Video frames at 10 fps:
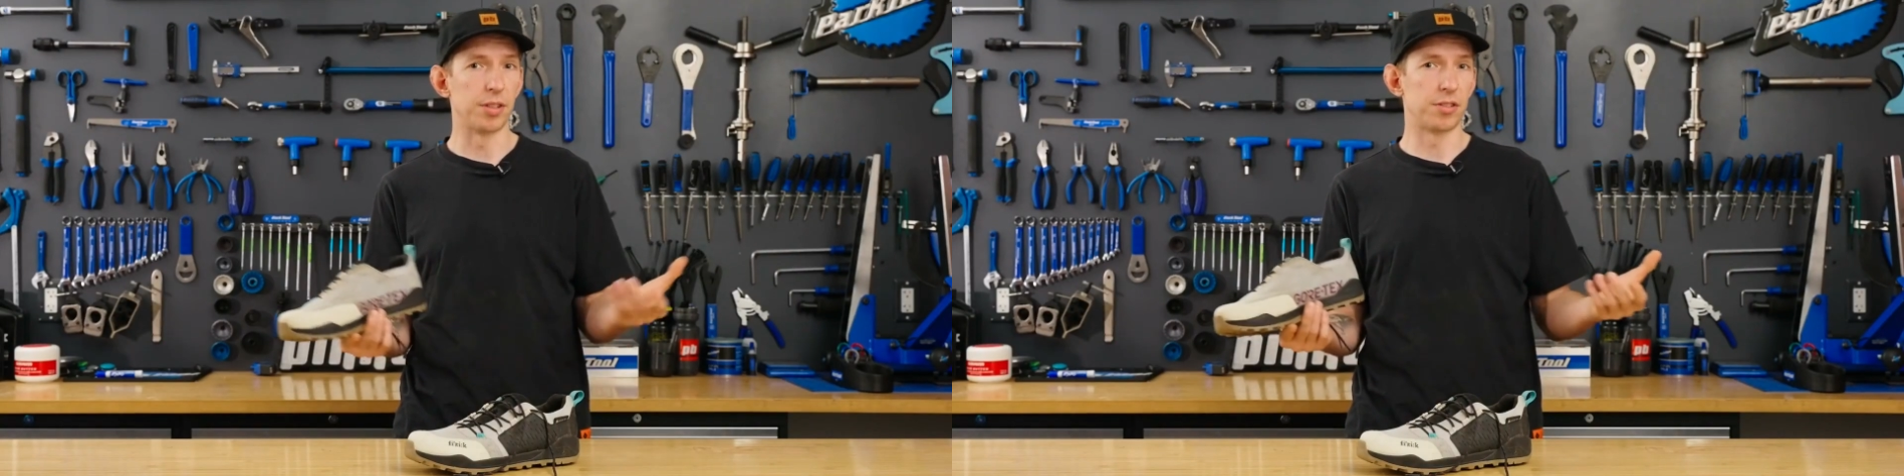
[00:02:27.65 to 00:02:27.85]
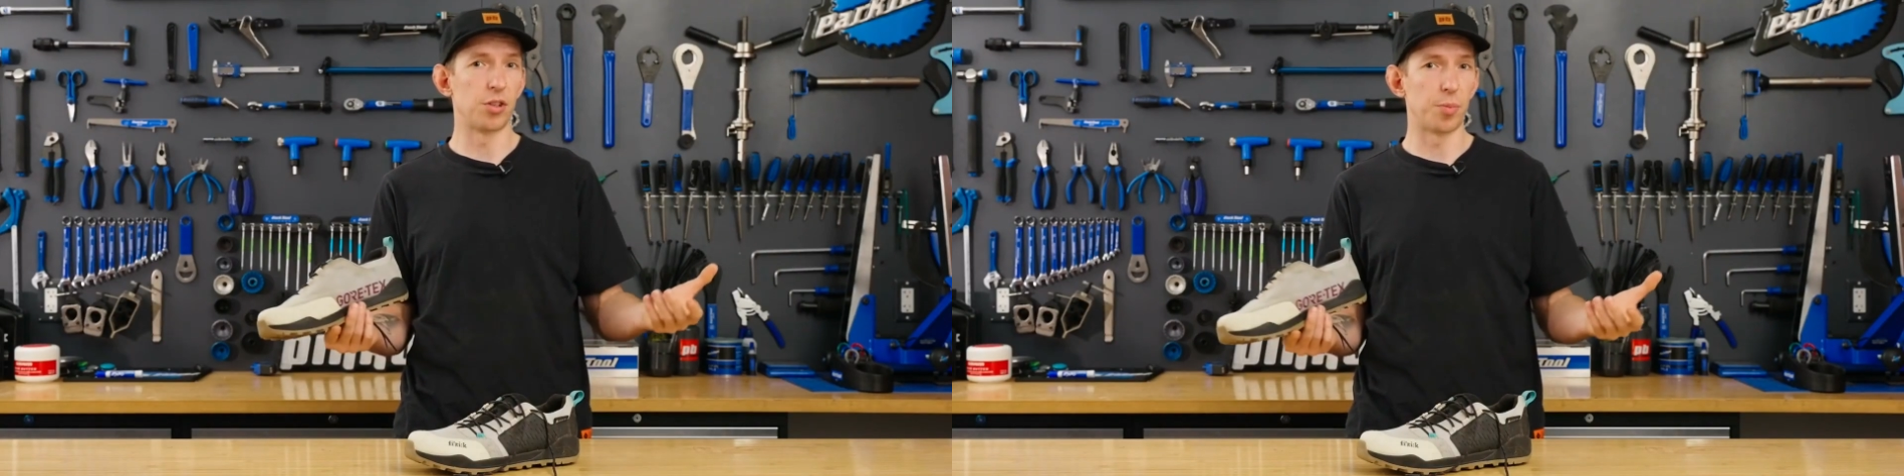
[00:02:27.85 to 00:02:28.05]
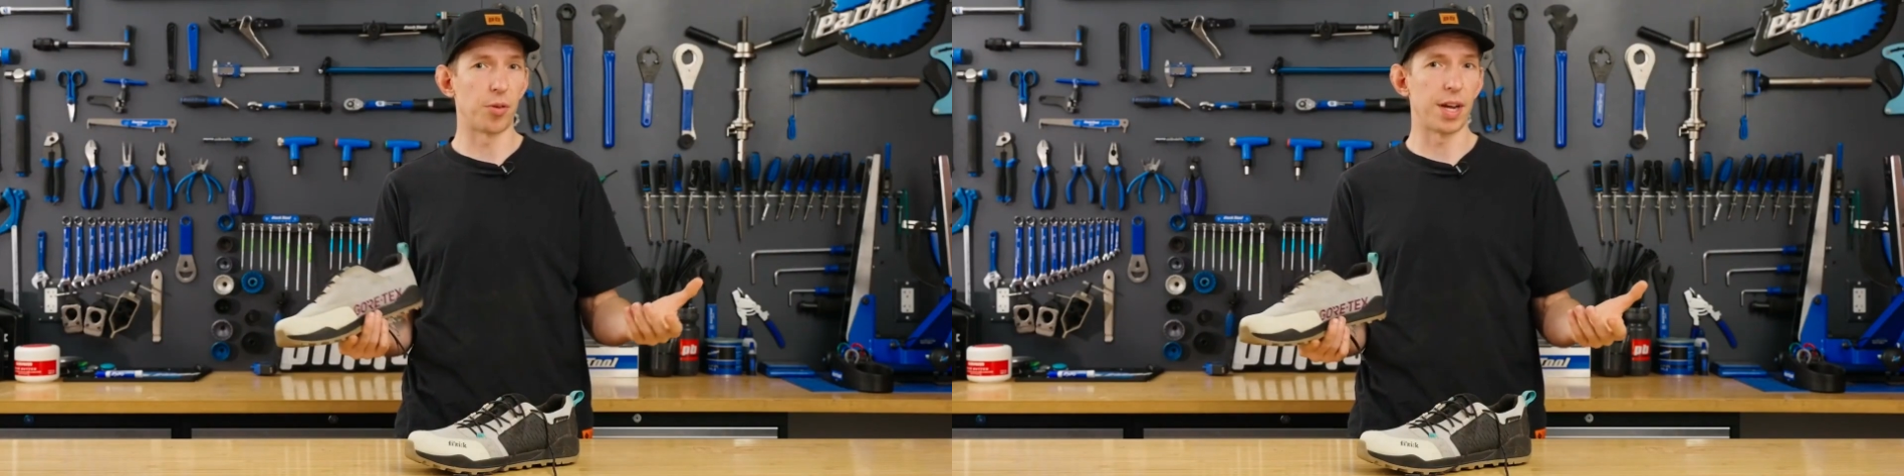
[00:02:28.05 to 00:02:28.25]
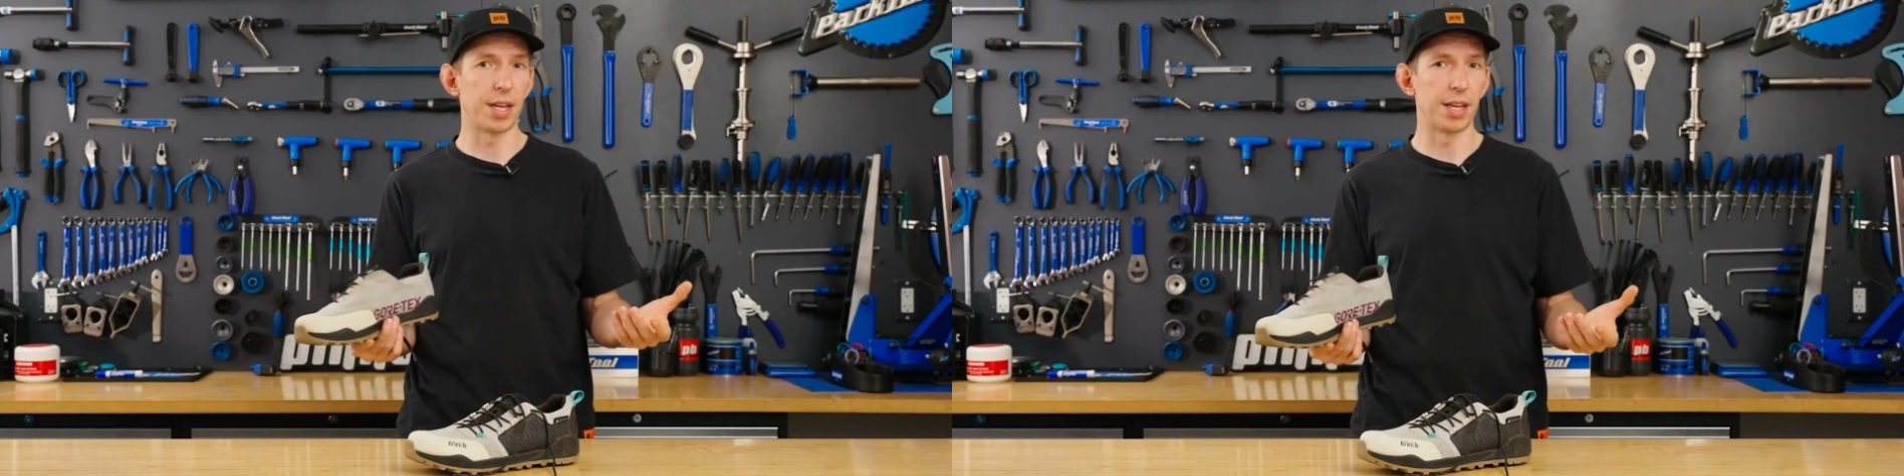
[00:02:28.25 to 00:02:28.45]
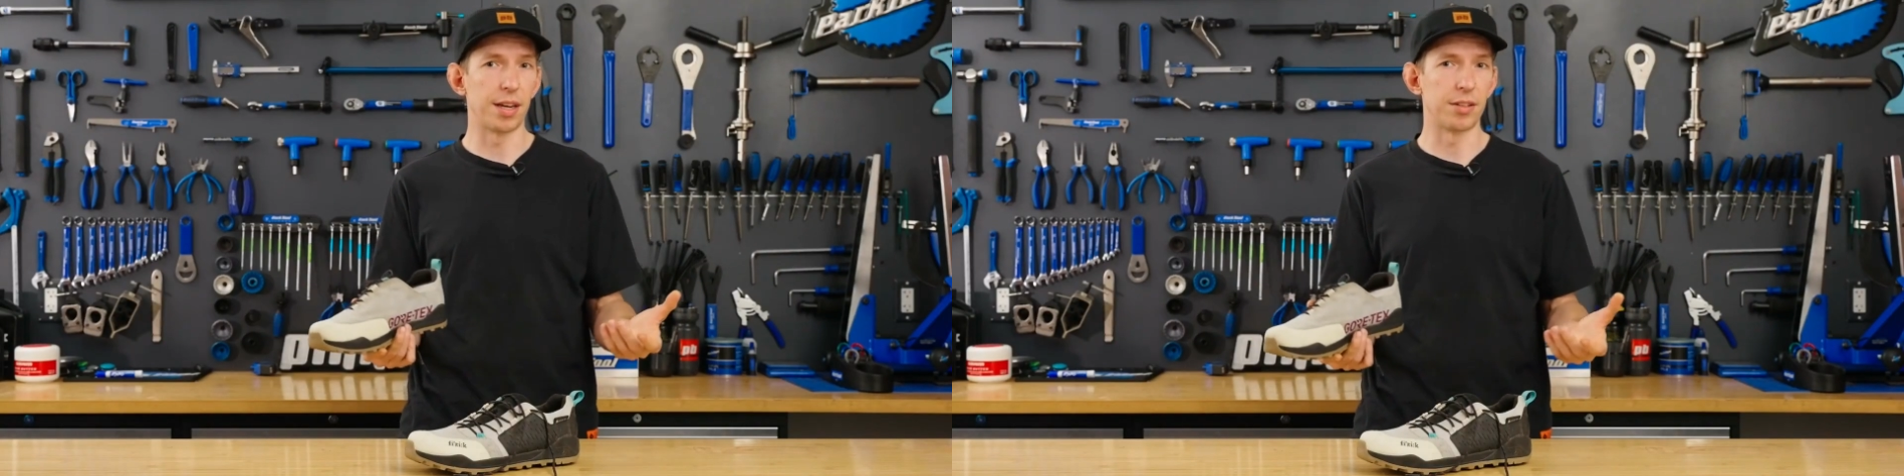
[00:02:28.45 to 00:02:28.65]
It's super
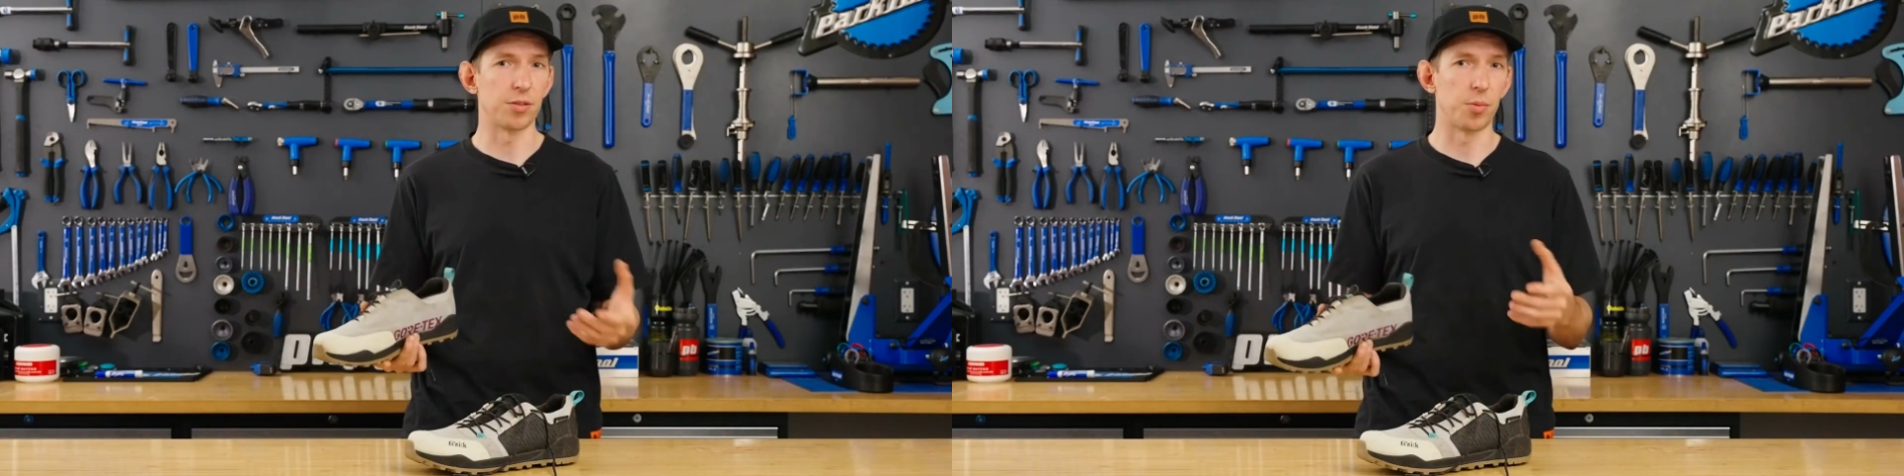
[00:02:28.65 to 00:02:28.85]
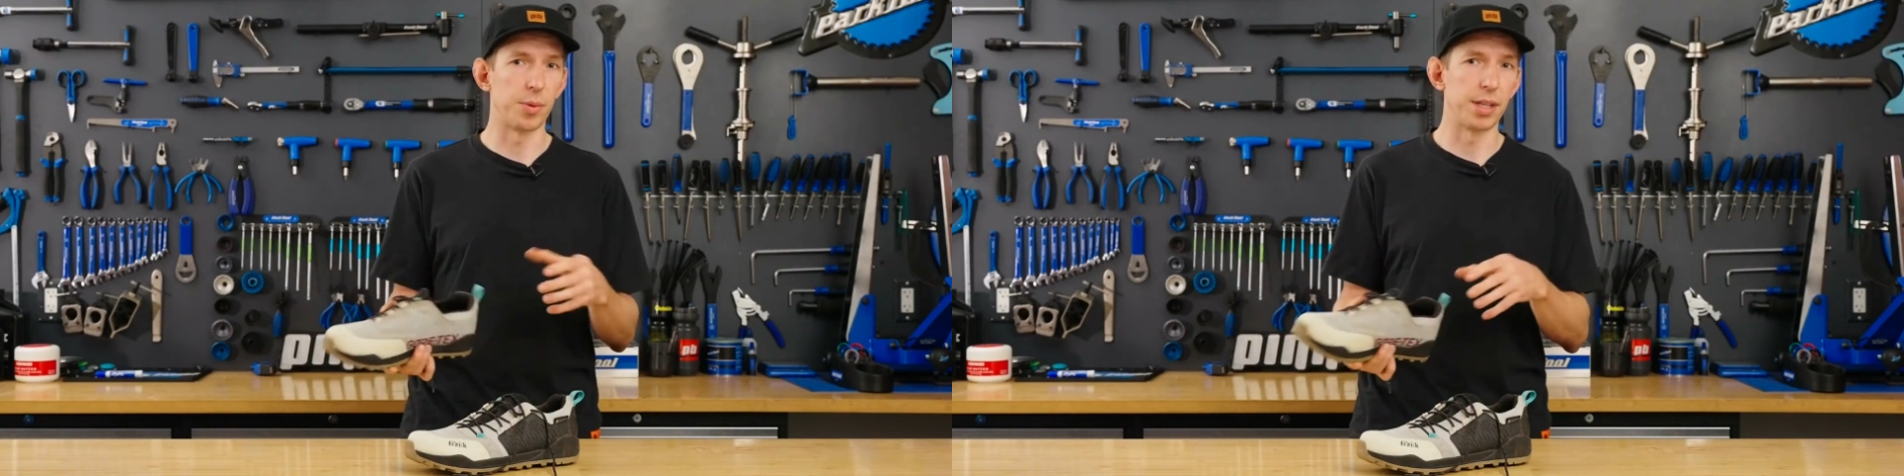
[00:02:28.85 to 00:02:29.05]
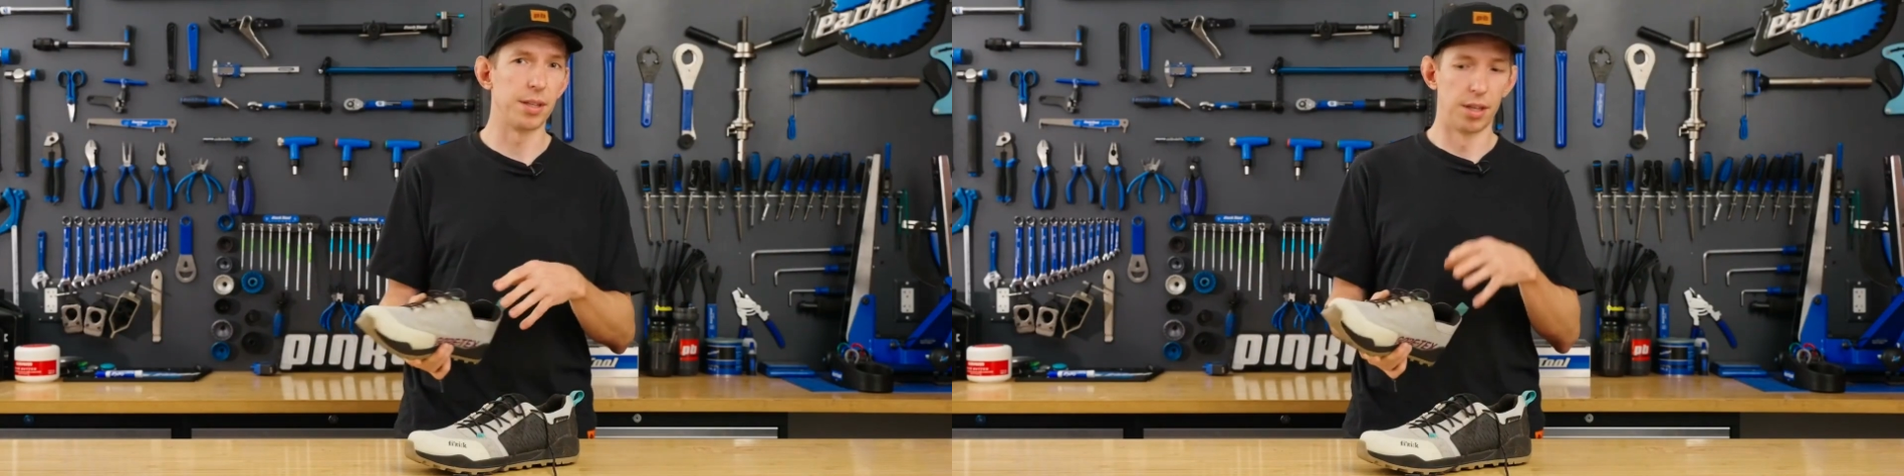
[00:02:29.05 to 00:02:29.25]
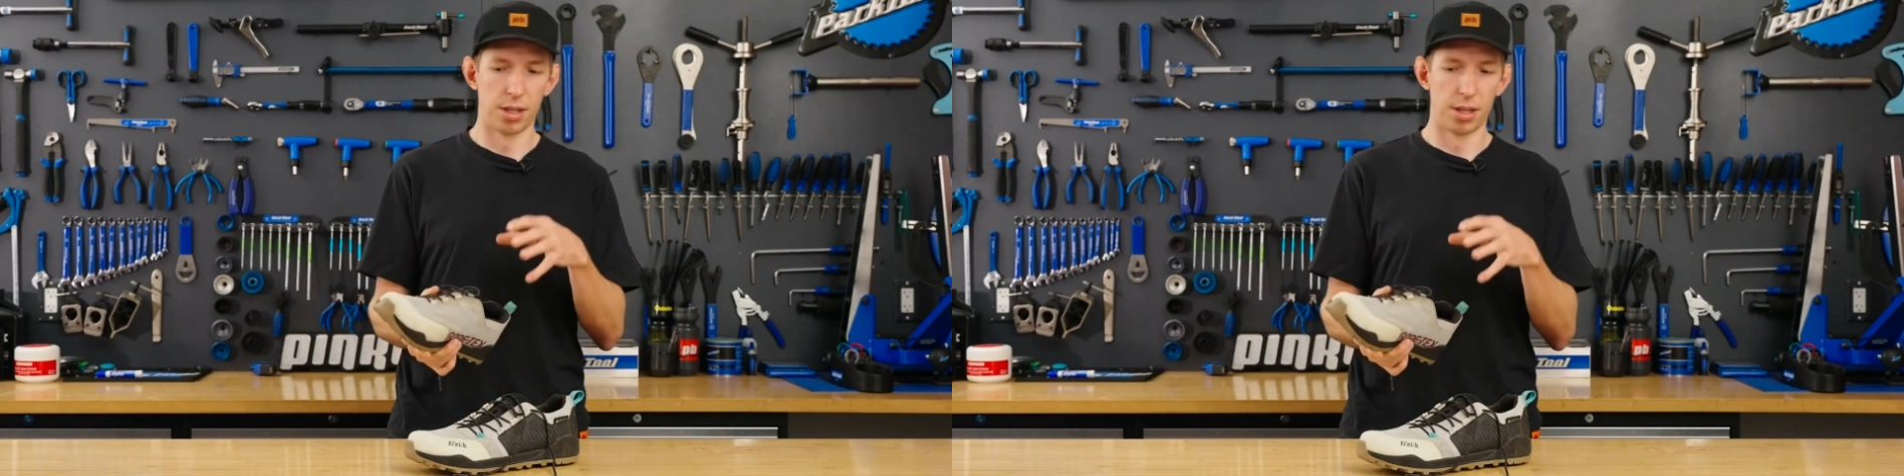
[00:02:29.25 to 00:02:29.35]
rainy here, and so when we